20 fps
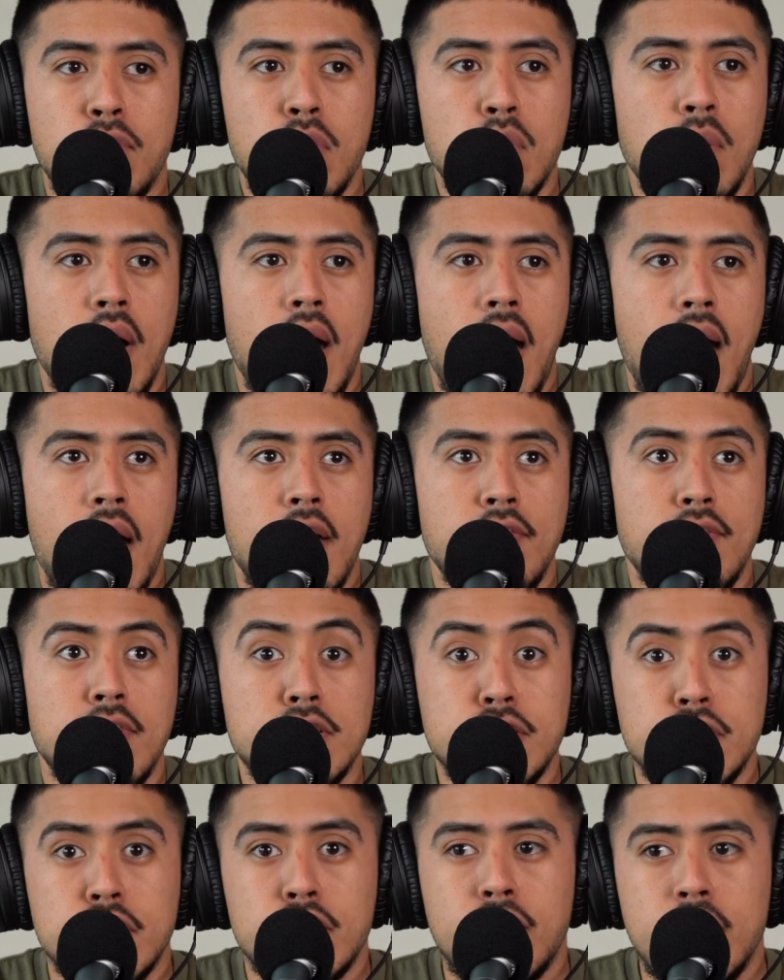you don't have a
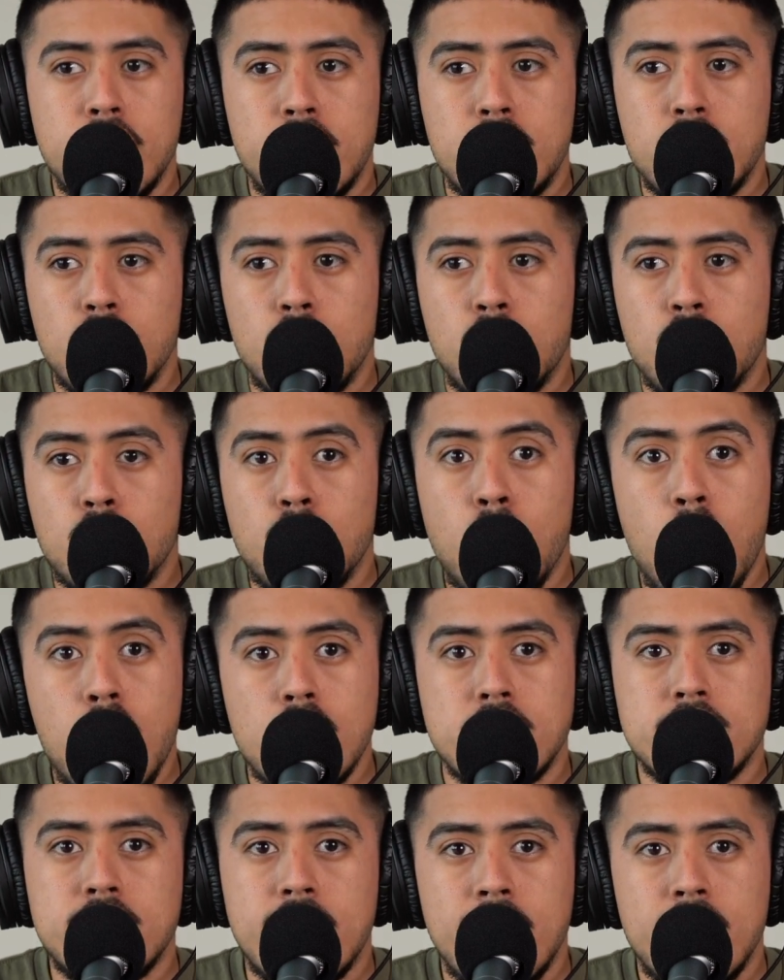generator or
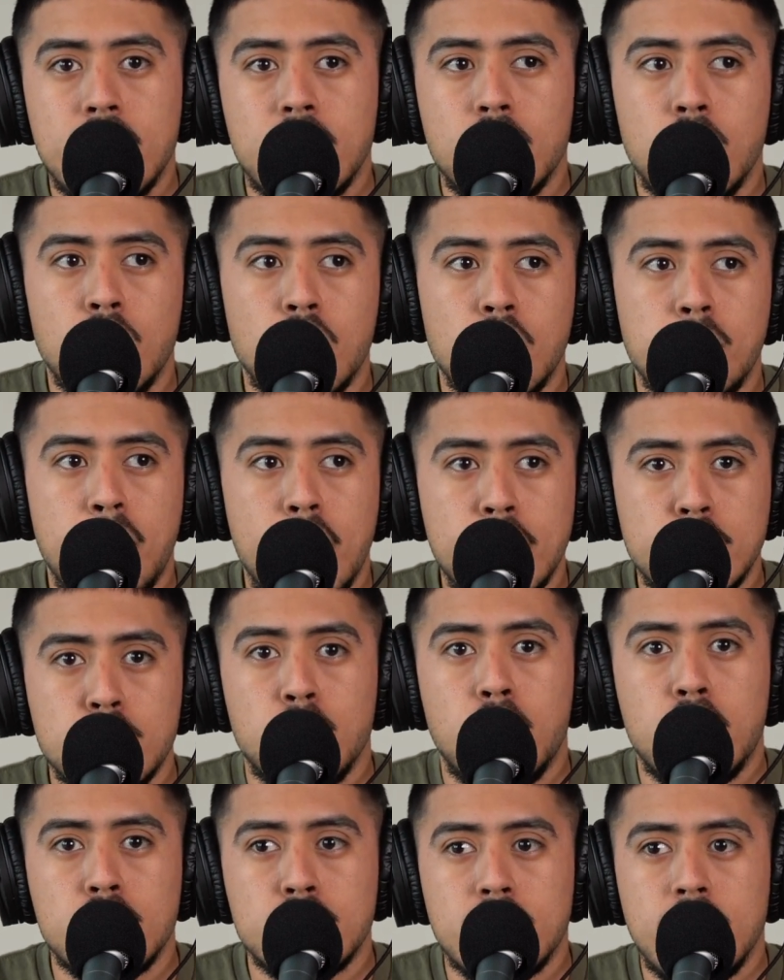water tank or pressure
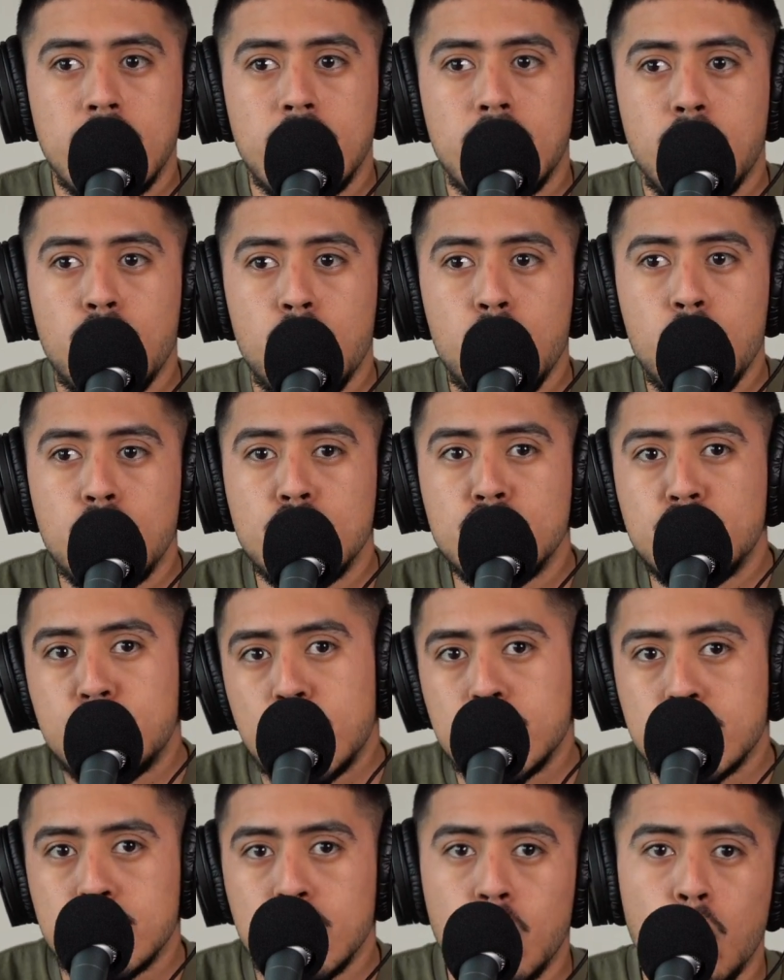washer, like, you
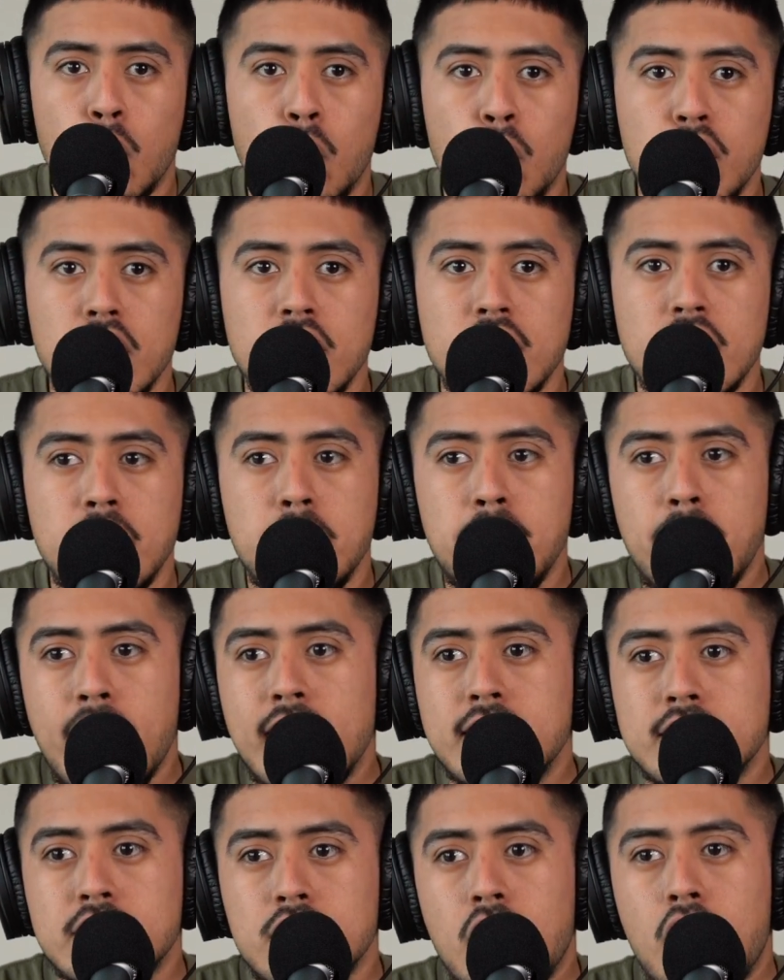adjust accordingly
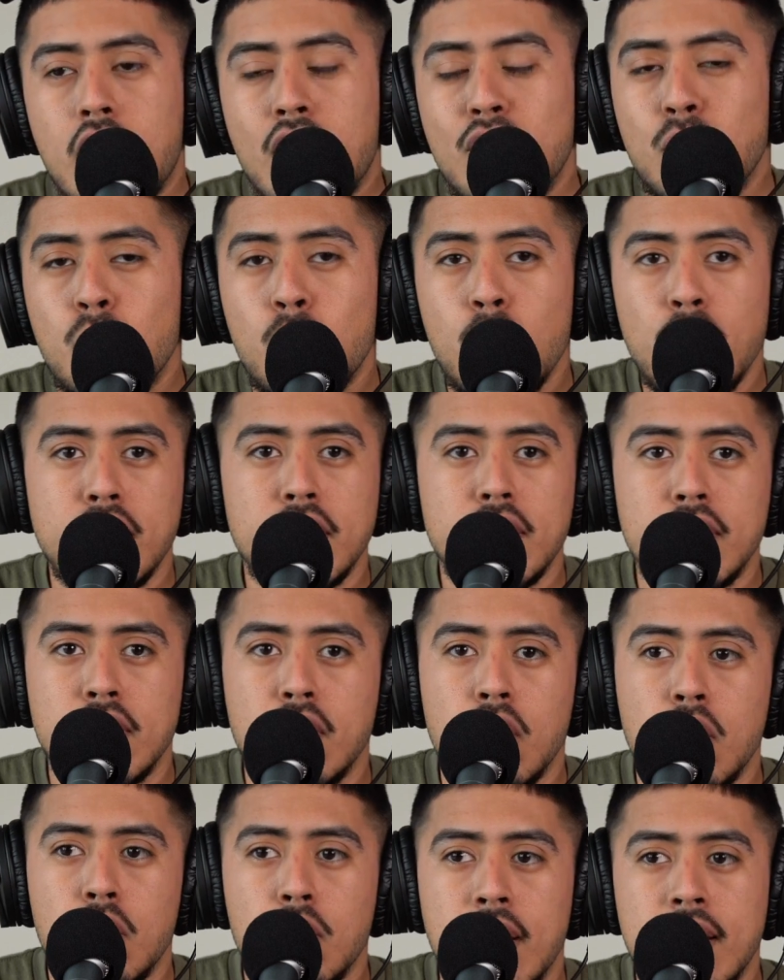based on where you're going to
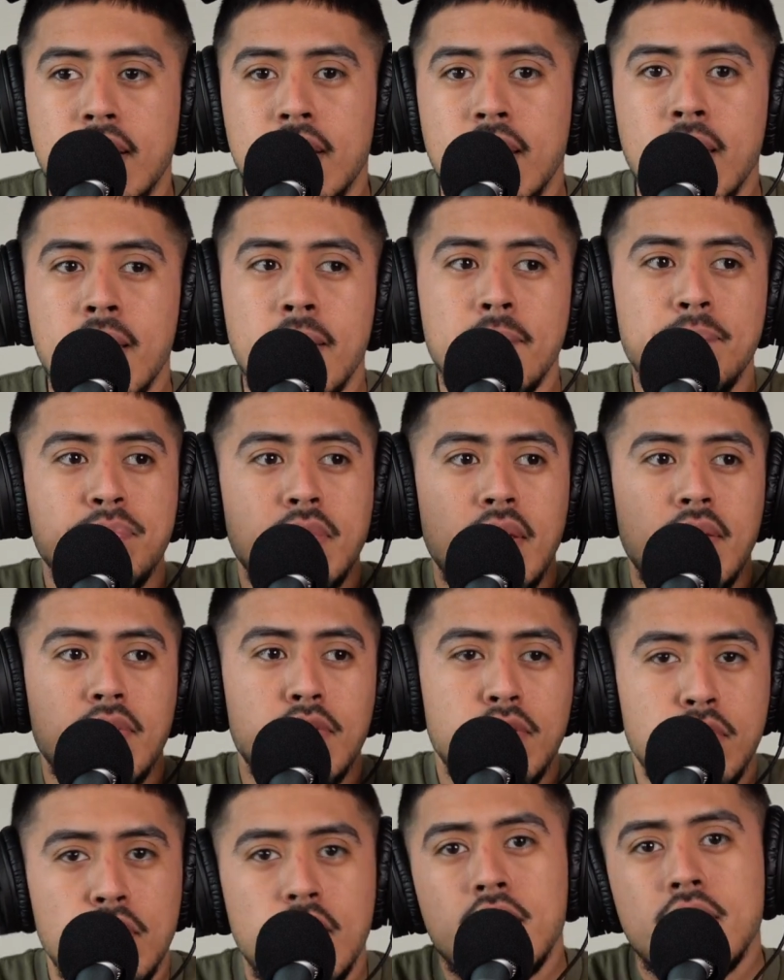go. And
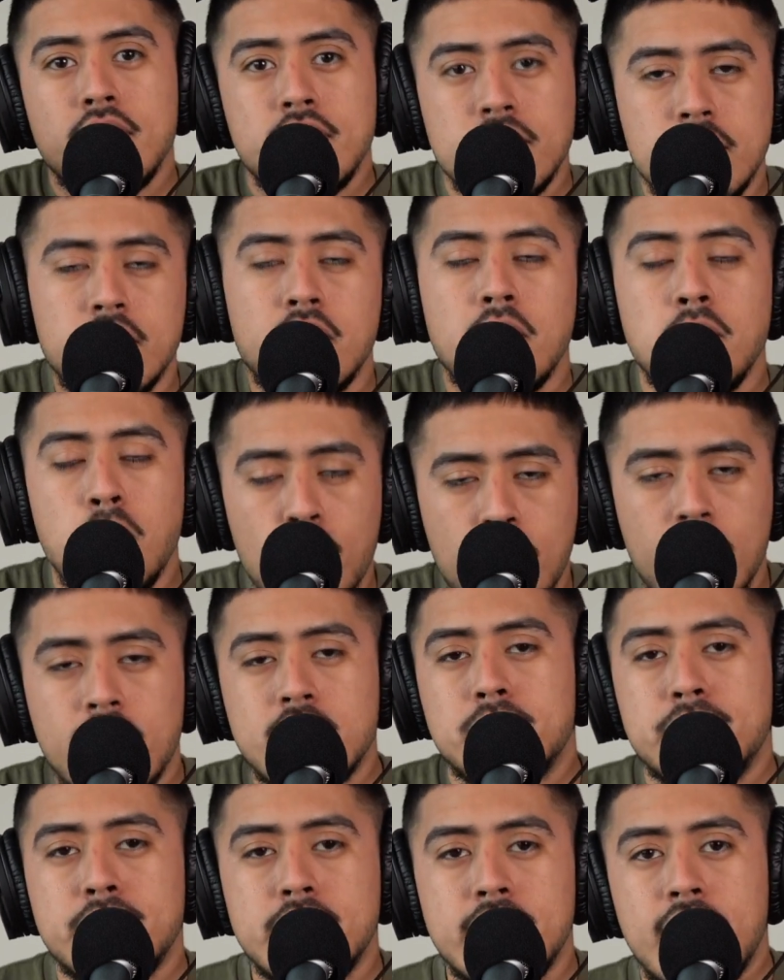the more
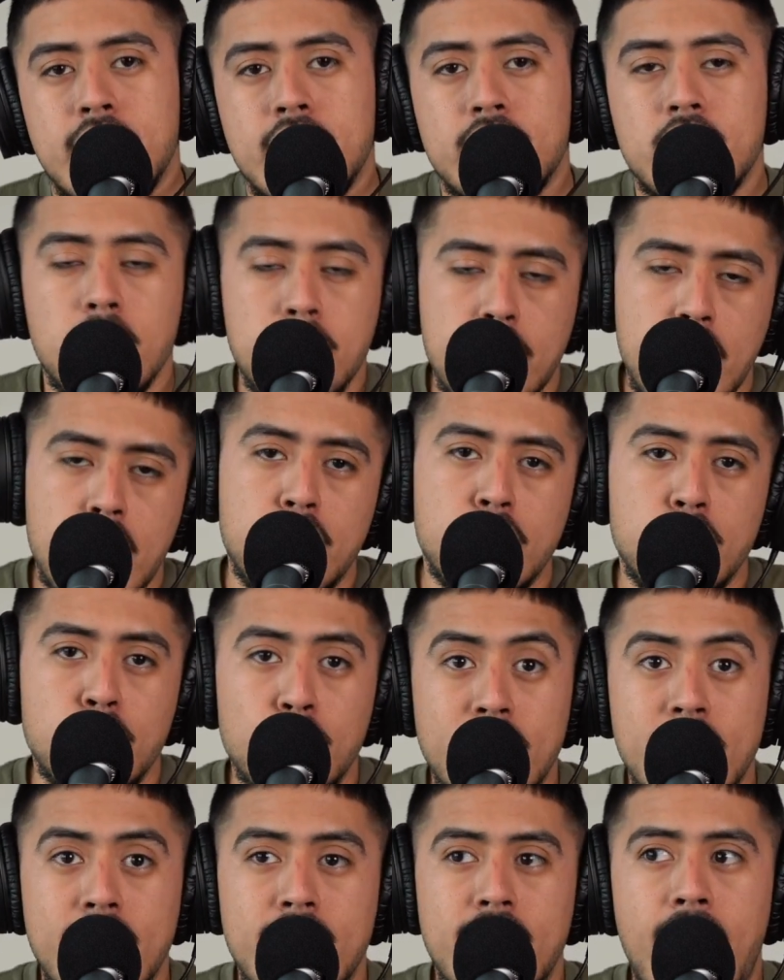customers you get, the better you'll
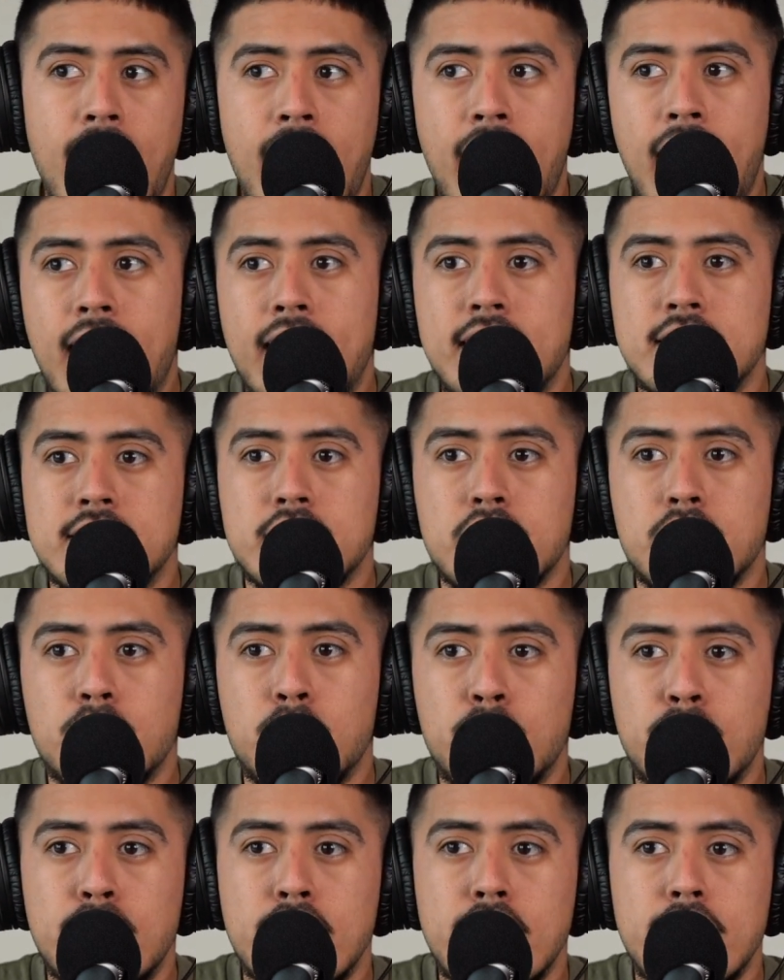get at
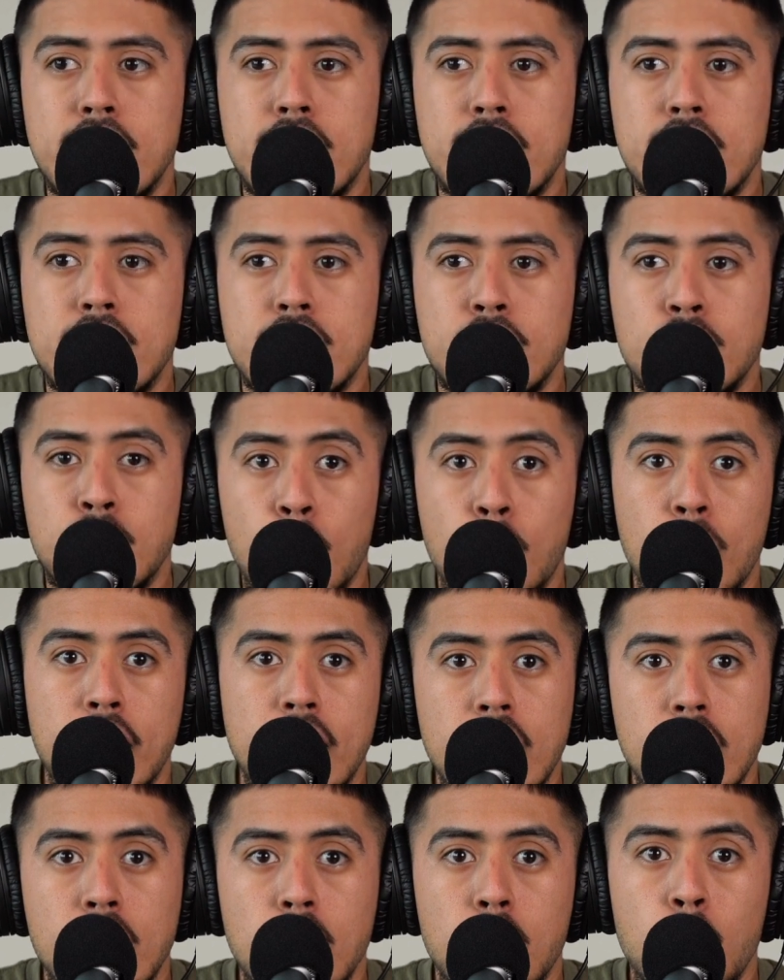really
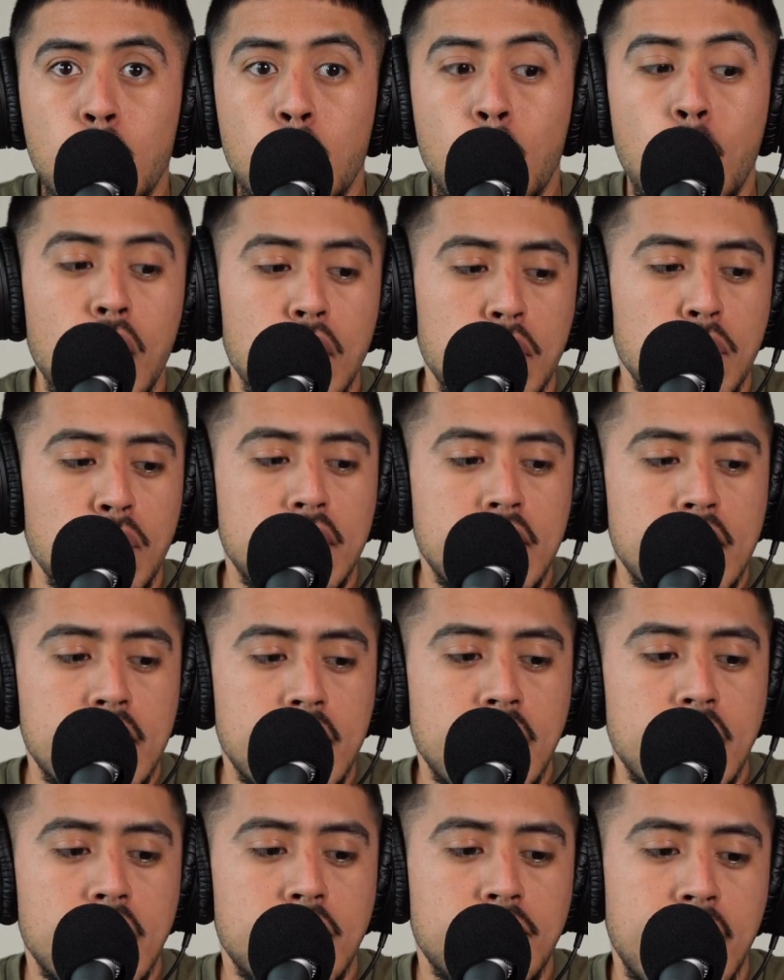knowing what you need
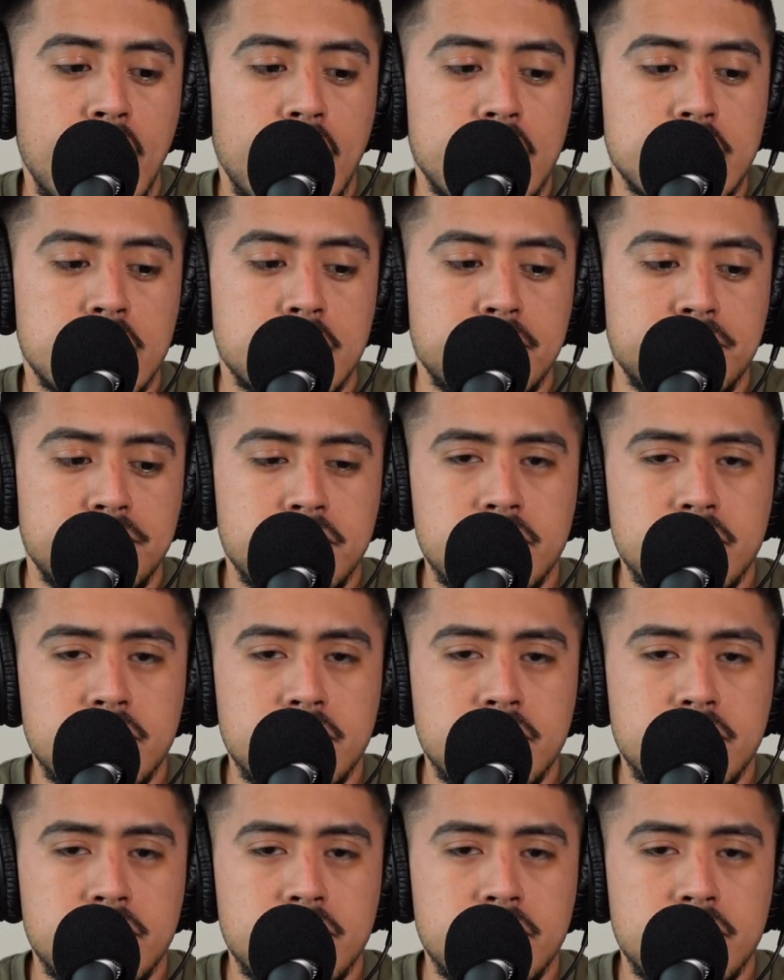in advance.